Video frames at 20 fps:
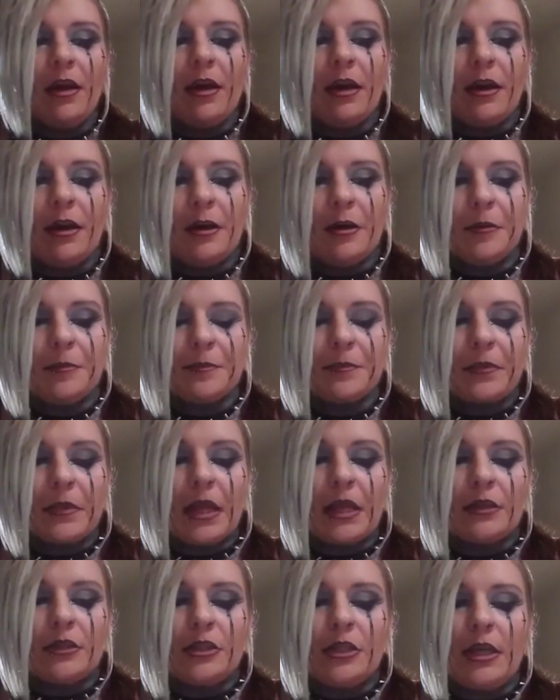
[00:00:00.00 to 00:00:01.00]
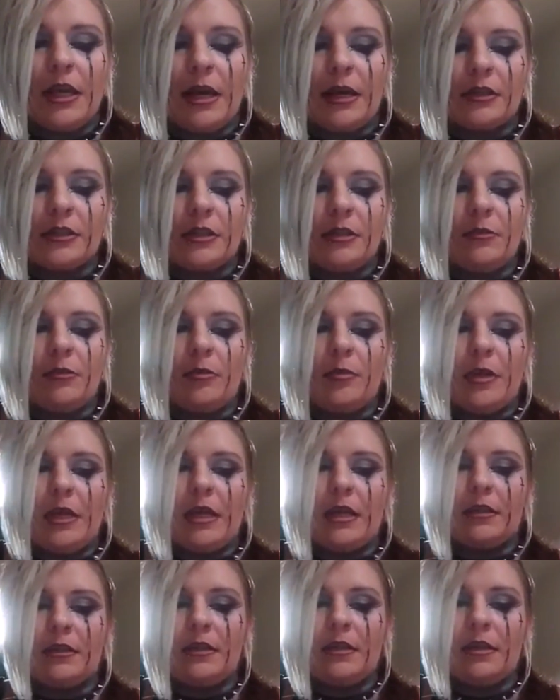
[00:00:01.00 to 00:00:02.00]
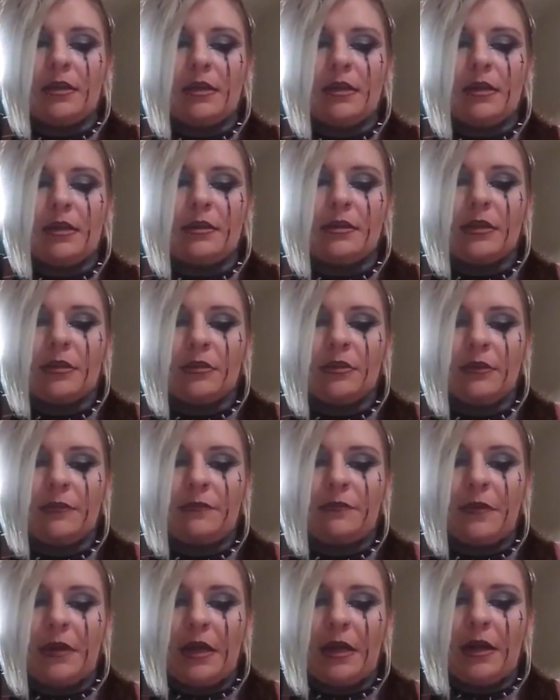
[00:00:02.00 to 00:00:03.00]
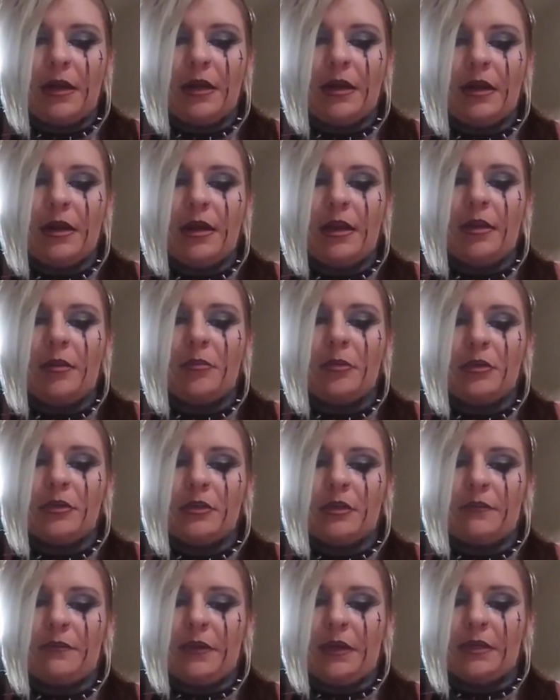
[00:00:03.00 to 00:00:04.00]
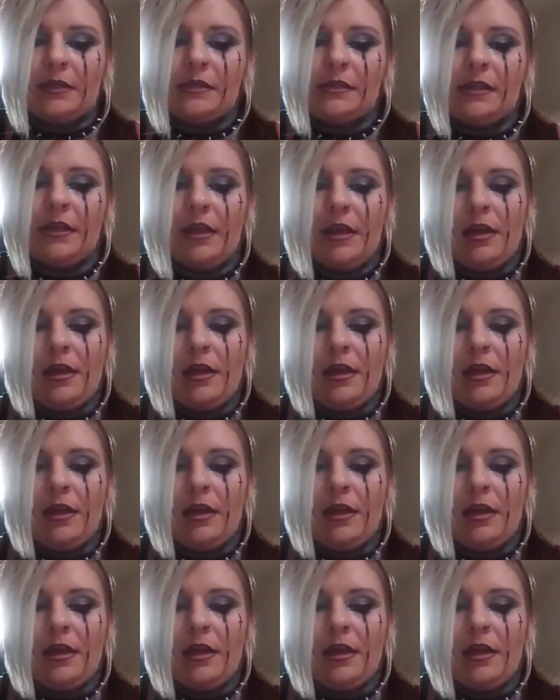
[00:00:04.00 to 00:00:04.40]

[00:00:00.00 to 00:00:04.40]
Um, and she actually will be at the Delta Fair and Music Fest